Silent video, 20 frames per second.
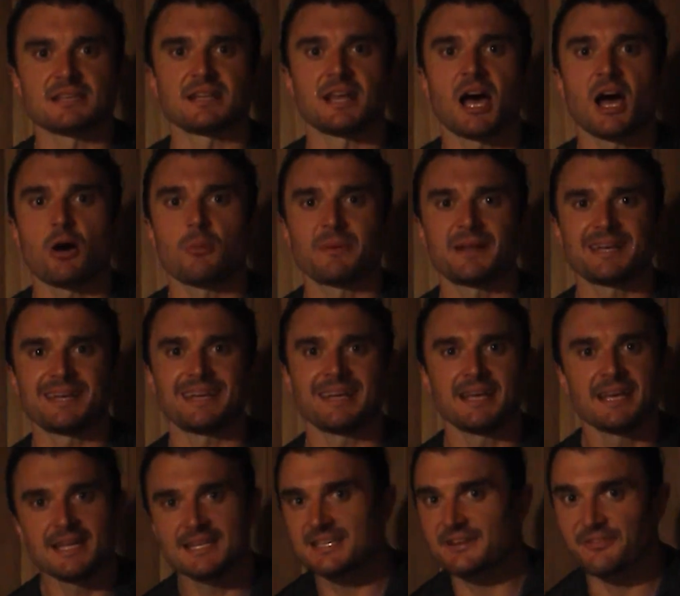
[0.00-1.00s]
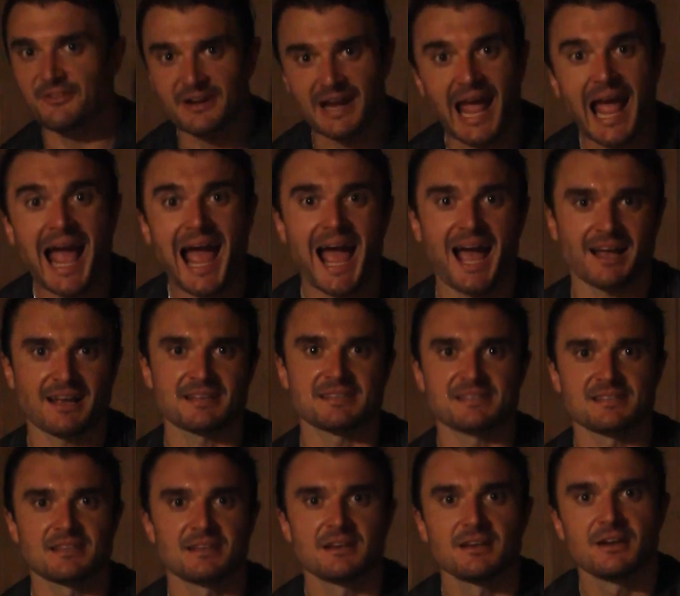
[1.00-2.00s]
and how many different
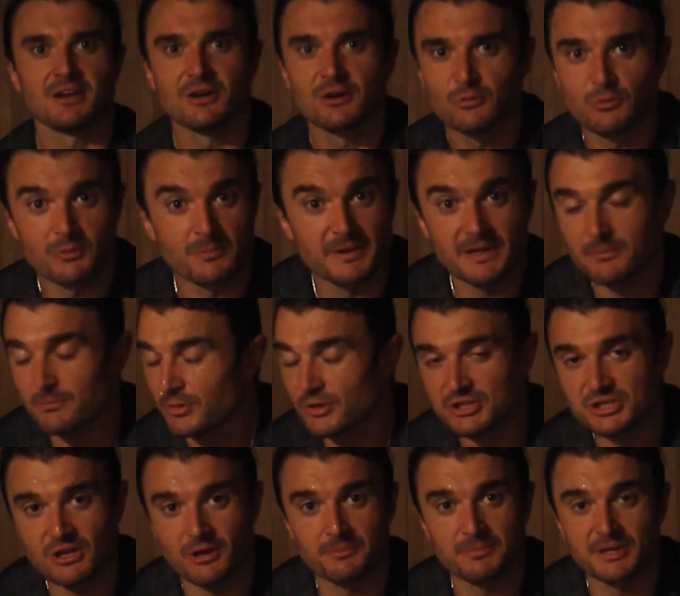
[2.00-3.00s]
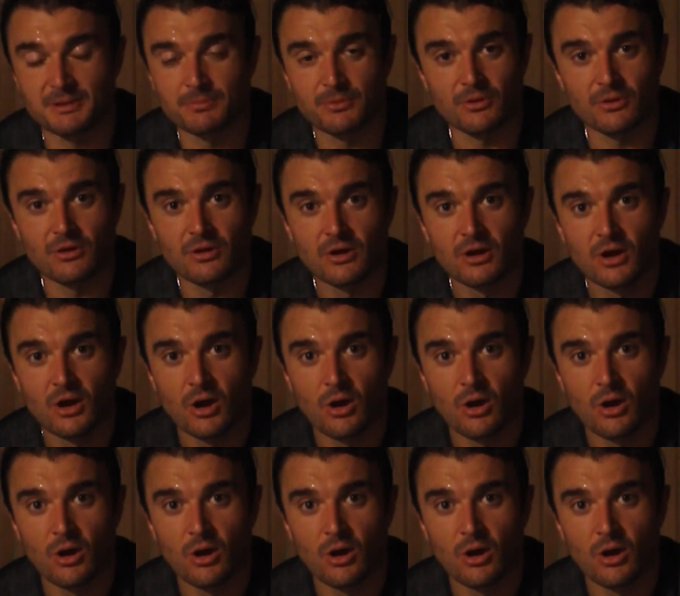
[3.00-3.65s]
hacks were being pushed on people